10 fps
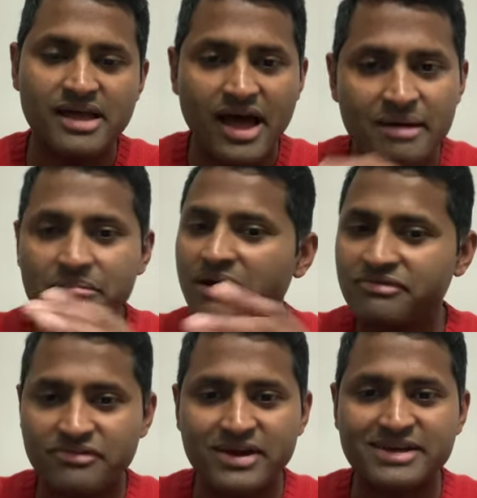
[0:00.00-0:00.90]
My
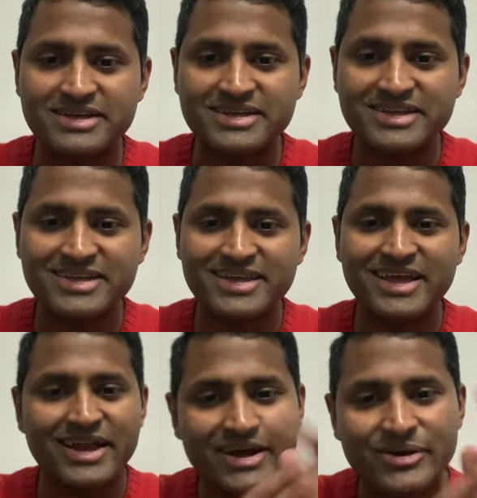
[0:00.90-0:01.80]
friend,
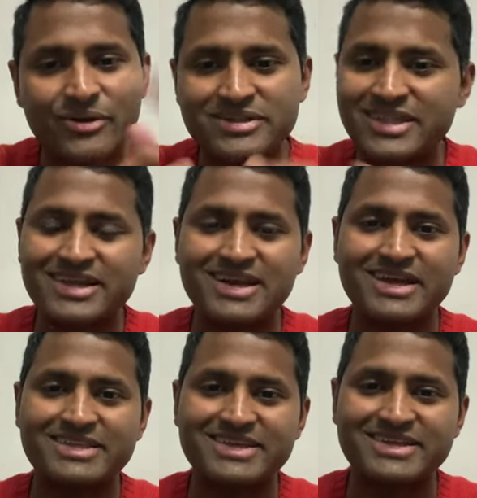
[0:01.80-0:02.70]
don't think like
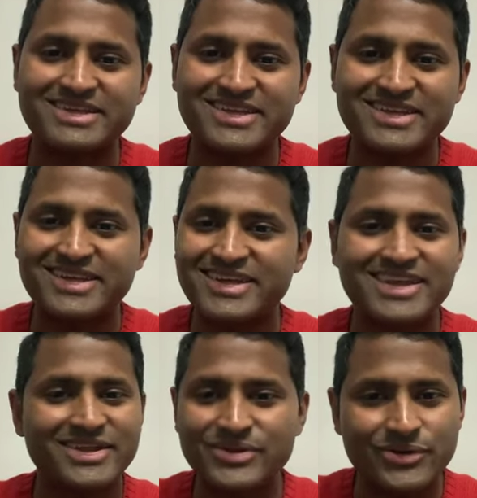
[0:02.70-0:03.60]
that.
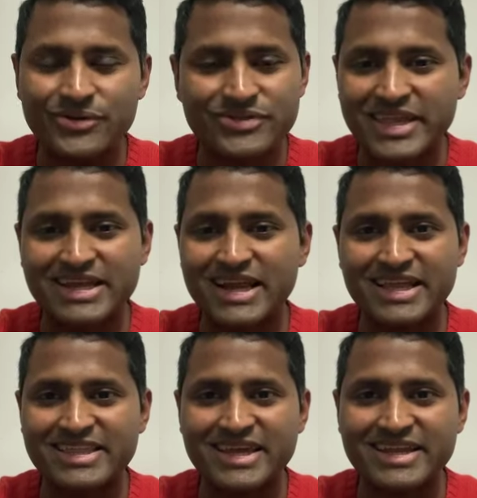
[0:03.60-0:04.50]
Don't think like
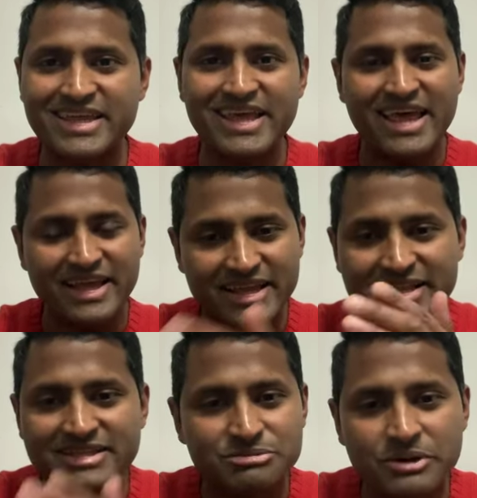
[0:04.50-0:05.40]
that. In
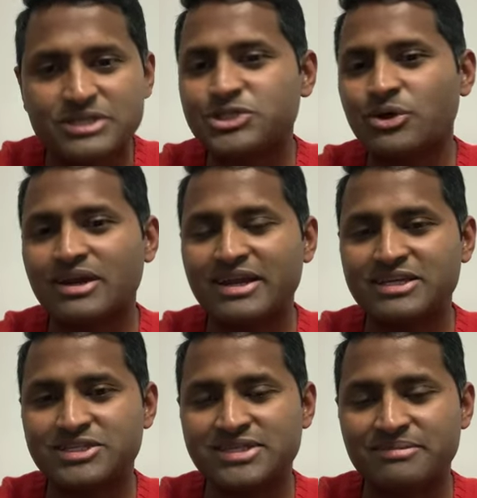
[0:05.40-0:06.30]
spiritual
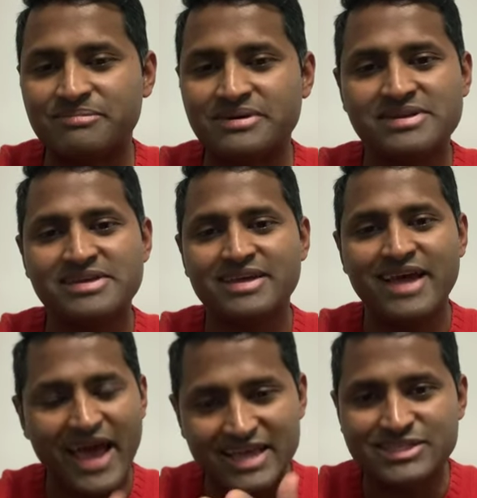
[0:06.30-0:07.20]
leadership,
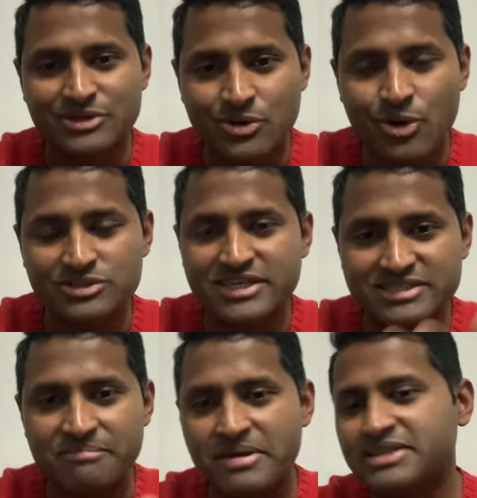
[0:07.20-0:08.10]
as a coach, as a
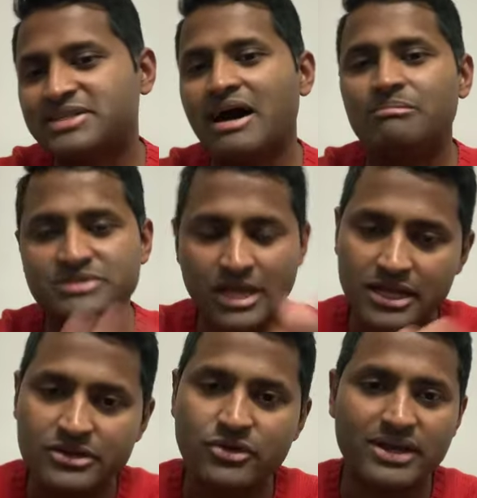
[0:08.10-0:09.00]
mentor, I'm telling you
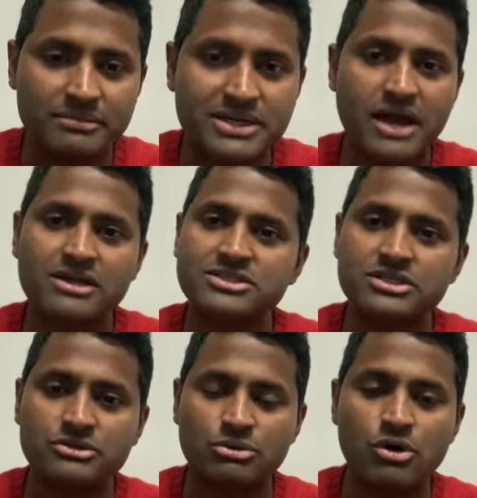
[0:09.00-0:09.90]
and encouraging
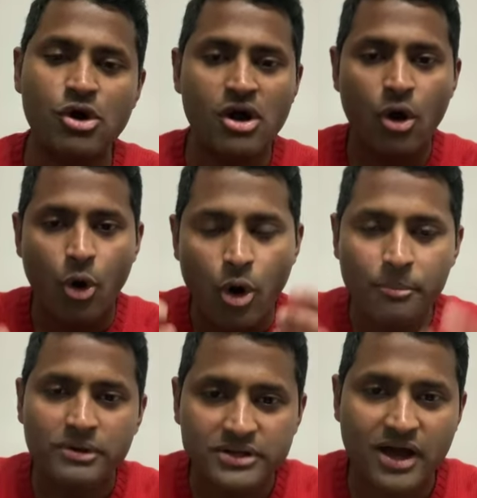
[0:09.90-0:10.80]
you, open
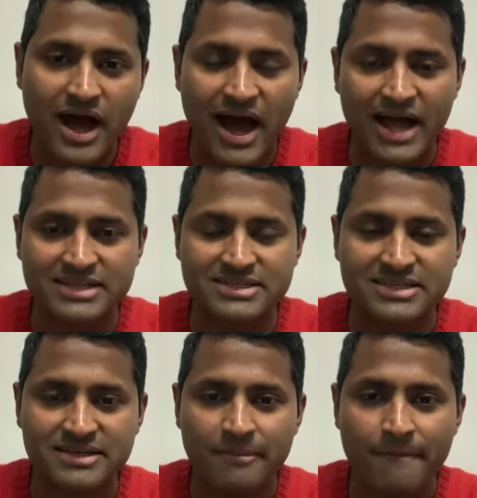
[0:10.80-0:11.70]
your heart,
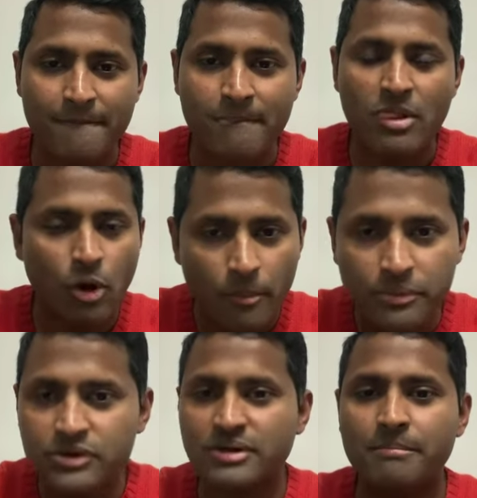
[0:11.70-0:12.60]
open
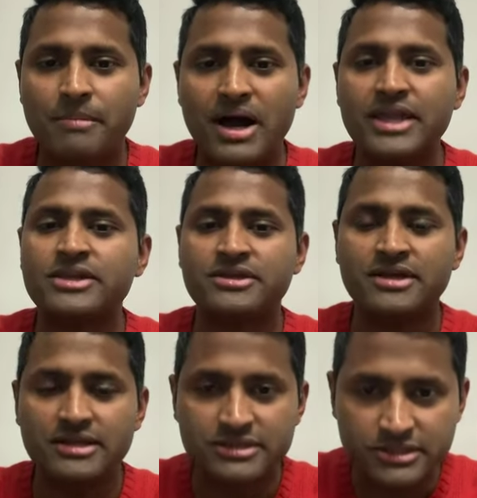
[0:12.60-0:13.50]
your mind
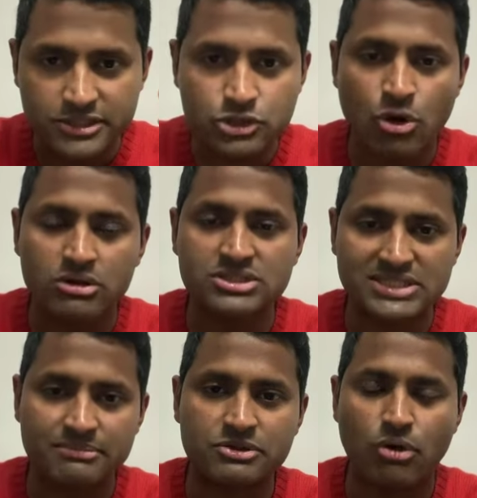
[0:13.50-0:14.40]
to this concept
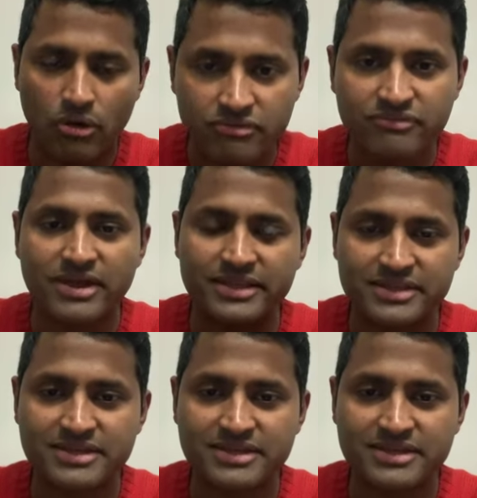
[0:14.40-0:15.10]
called faith.